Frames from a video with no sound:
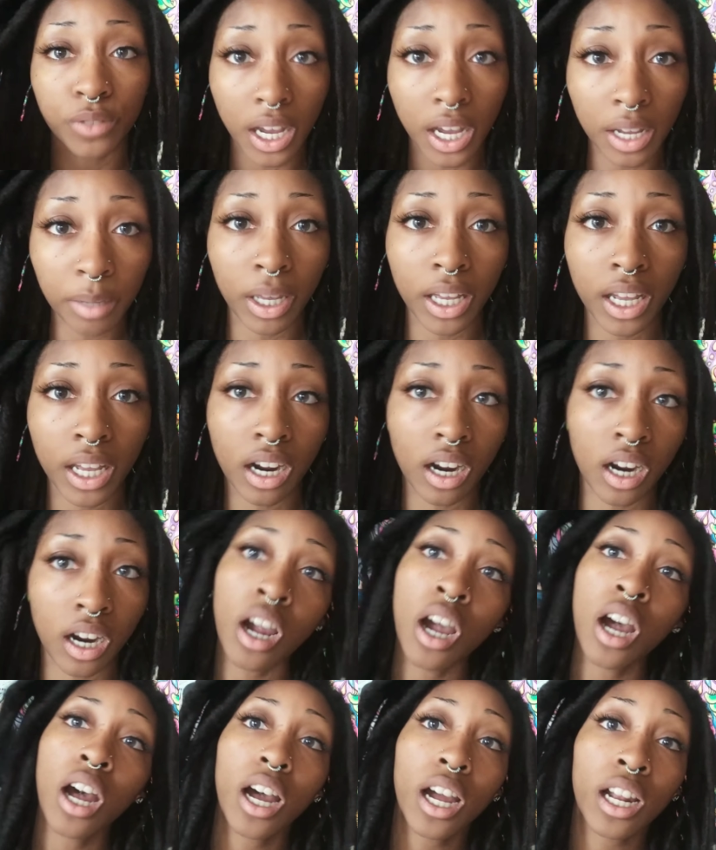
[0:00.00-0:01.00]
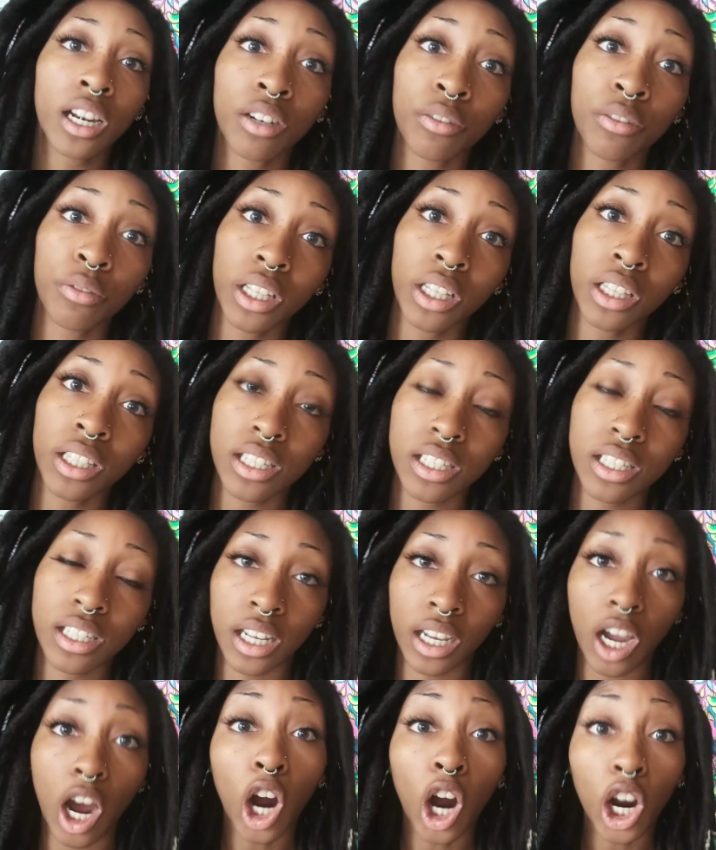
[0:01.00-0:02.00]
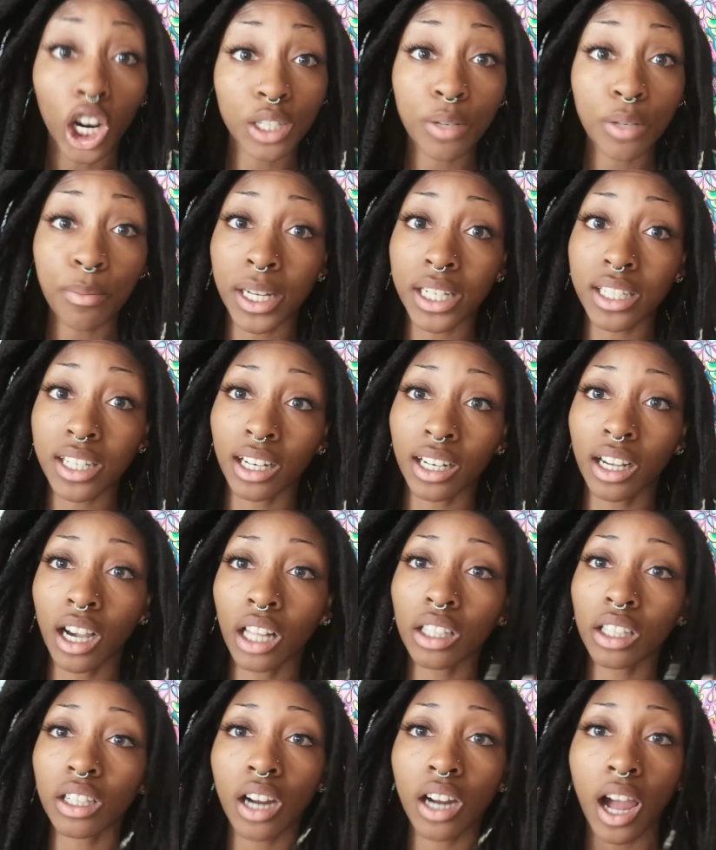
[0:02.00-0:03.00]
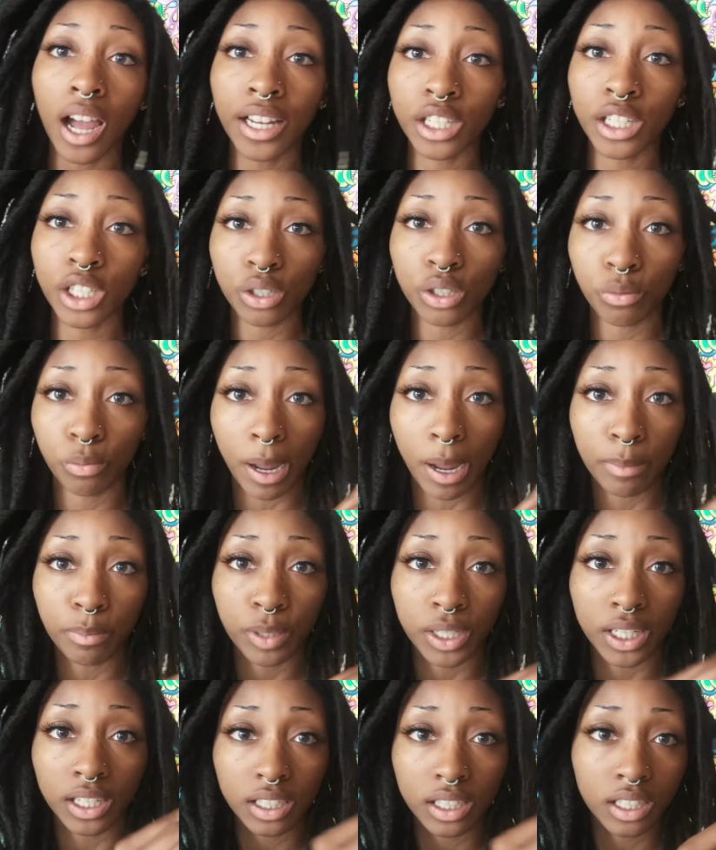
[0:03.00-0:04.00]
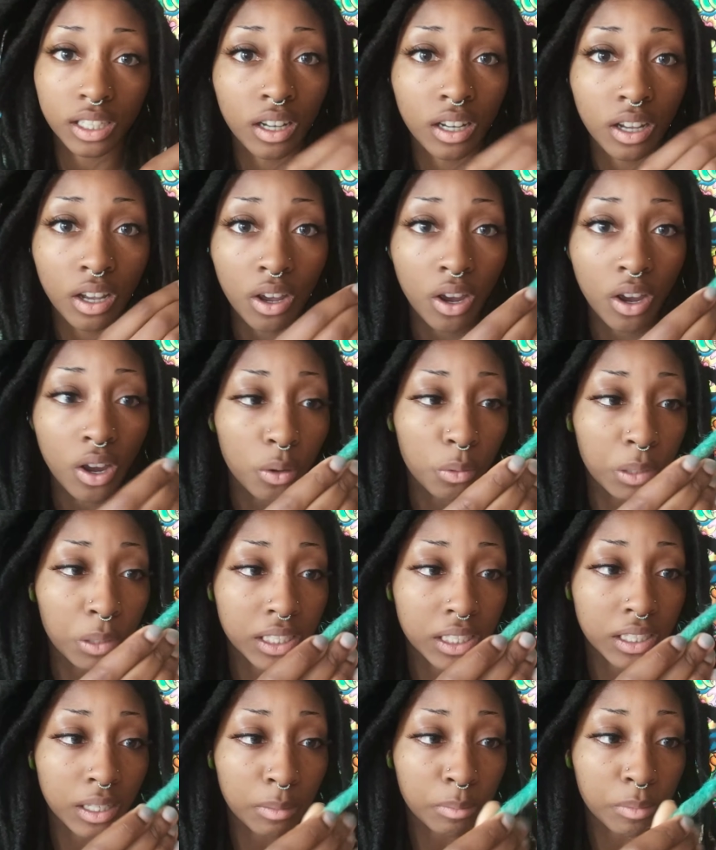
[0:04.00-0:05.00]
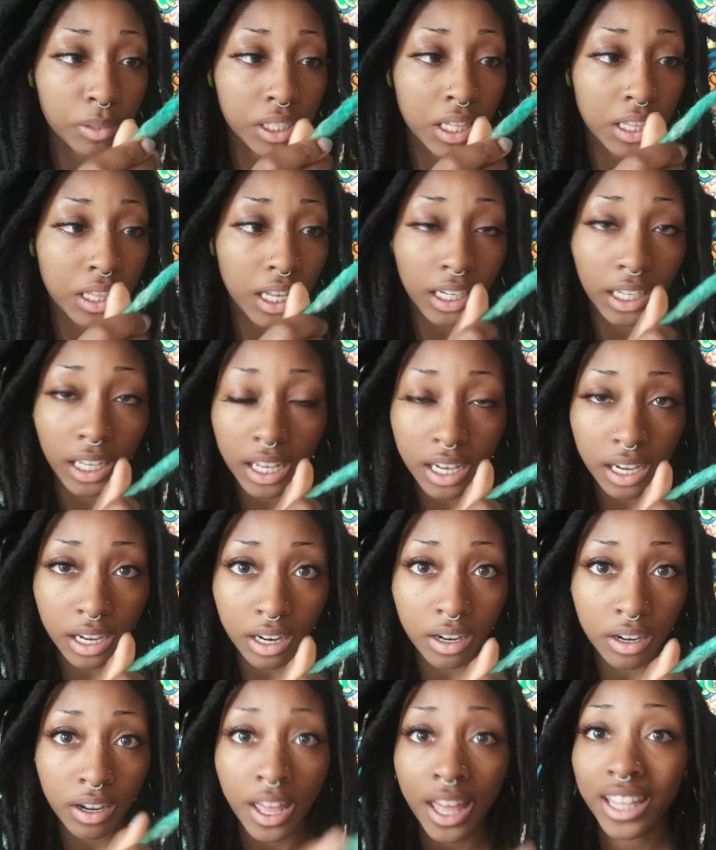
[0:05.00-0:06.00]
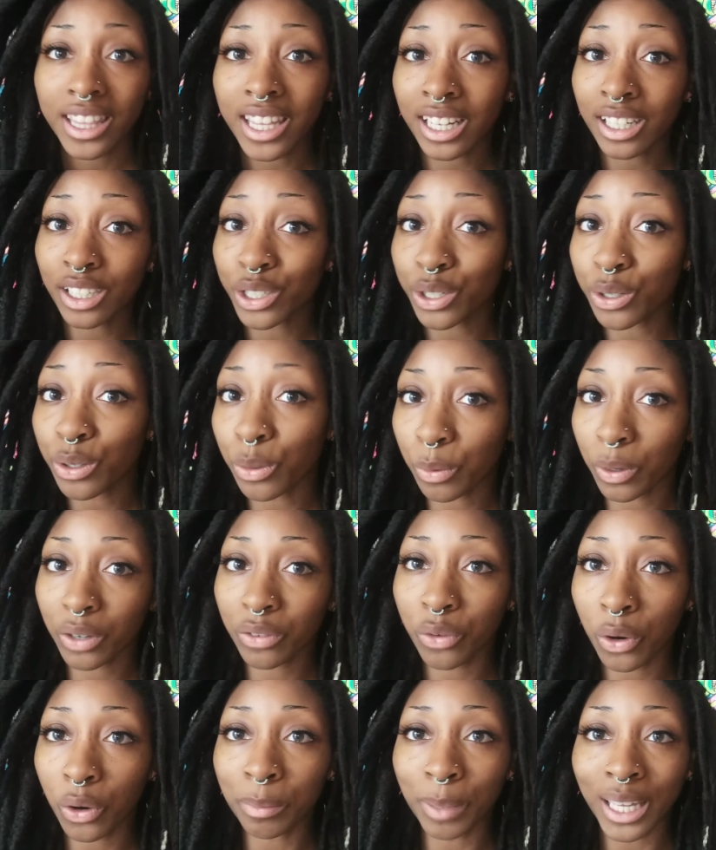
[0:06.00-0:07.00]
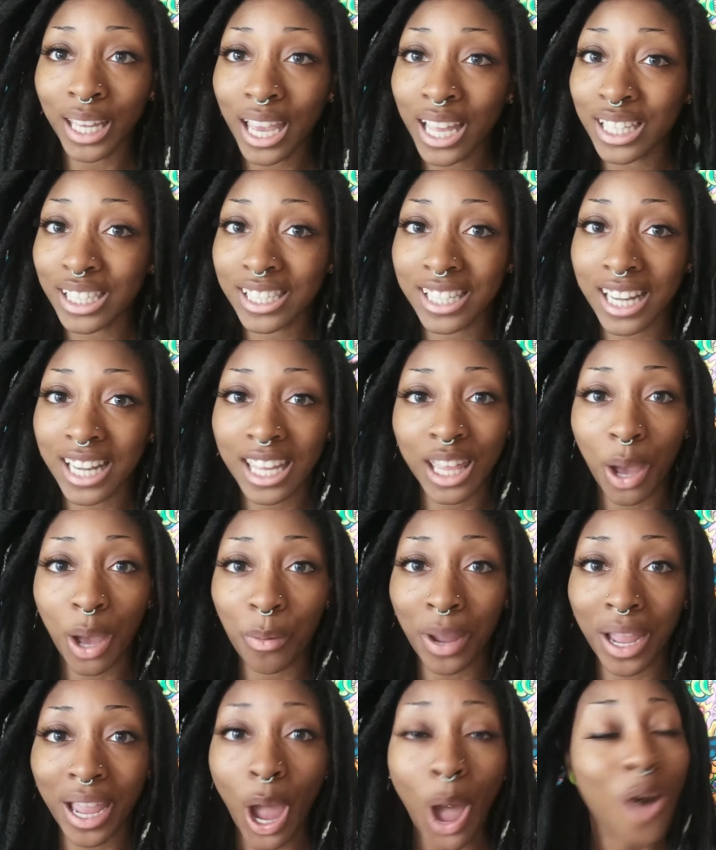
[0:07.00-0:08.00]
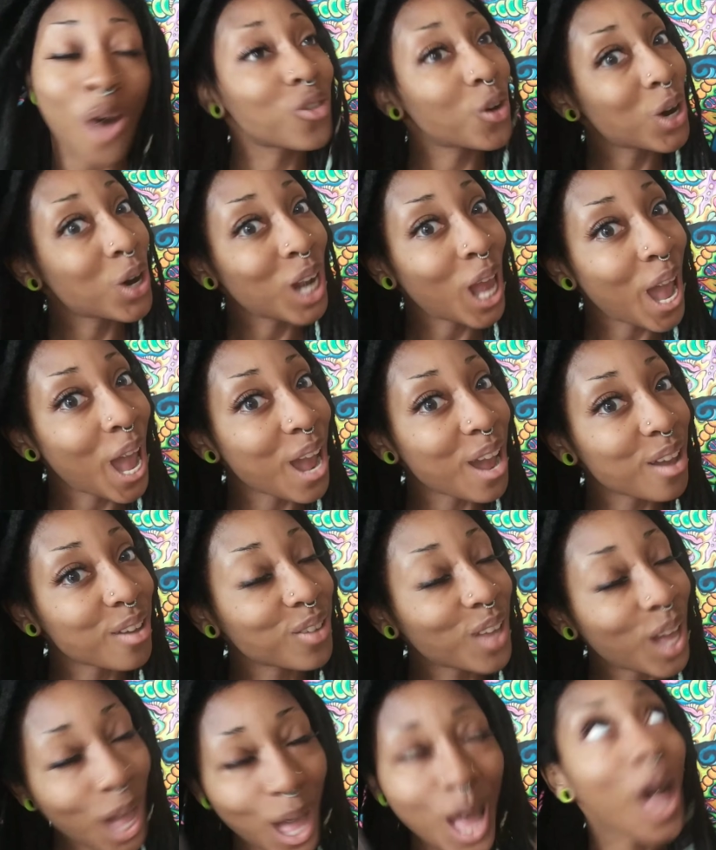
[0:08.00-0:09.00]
of dyeing my hair an unrealistic, hard to maintain color, I just wrapped it with some synthetic hair that'll do the work for me and stay that way for life.